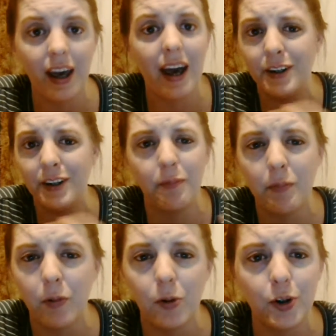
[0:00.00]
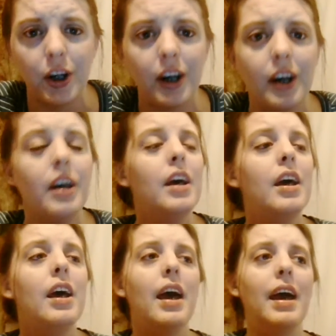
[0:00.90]
That has to be bullshit.
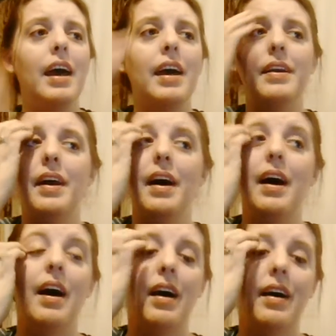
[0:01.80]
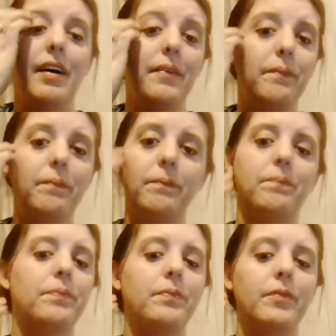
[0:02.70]
And, uh,
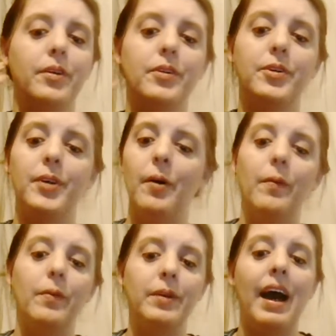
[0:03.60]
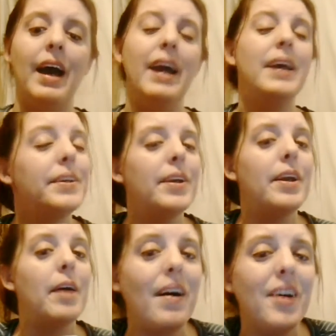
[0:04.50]
so yeah, he
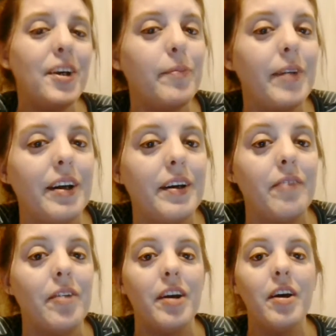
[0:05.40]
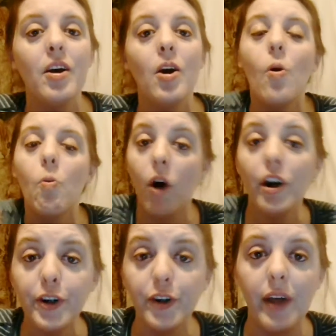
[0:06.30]
doesn't, and my husband doesn't even
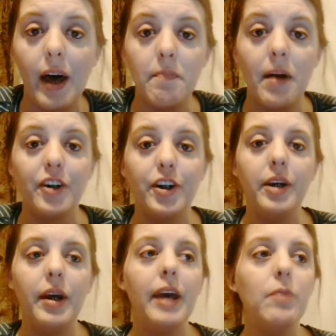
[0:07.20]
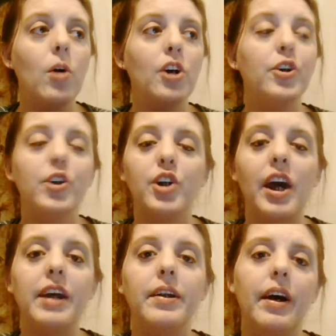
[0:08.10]
watch you that much. He he watches
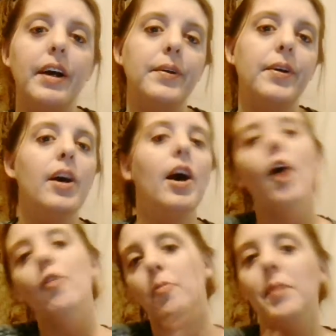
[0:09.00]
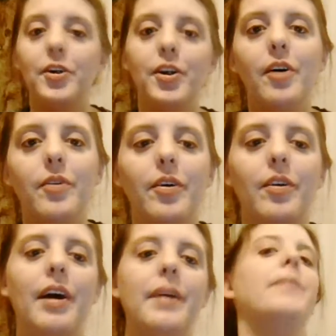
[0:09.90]
Shane like over my shoulder,
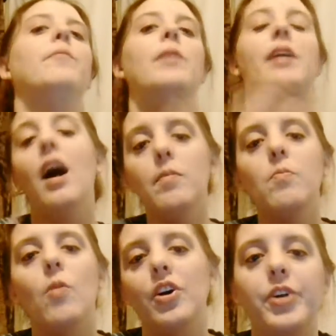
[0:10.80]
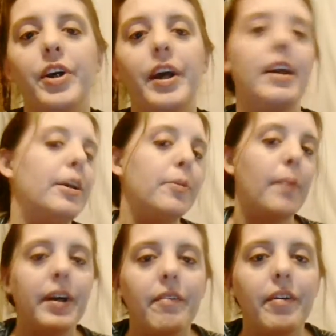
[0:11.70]
like when I'm watching it and he's
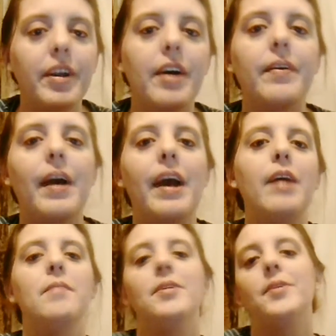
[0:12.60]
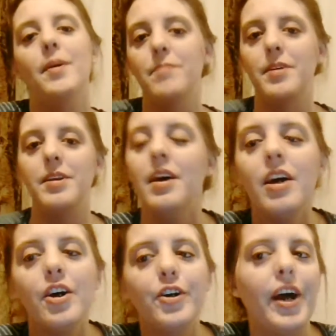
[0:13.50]
playing a video game and something.
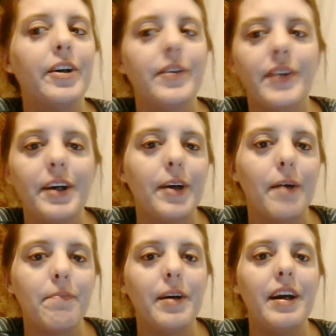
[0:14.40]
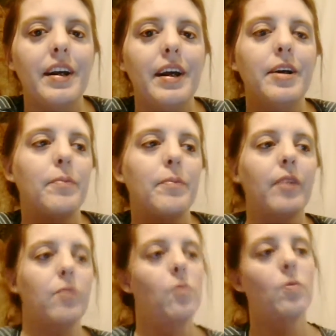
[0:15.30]
Shane will say something and he'll be
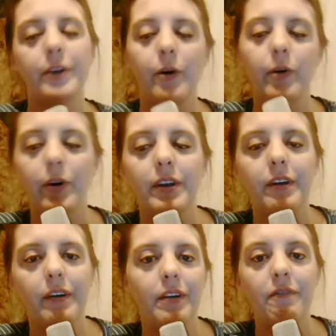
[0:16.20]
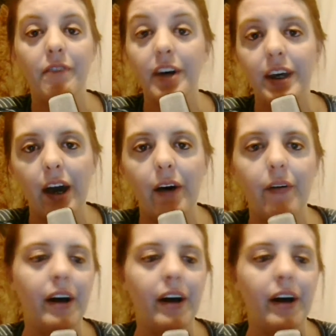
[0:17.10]
like, "Well, what's going on in the video?"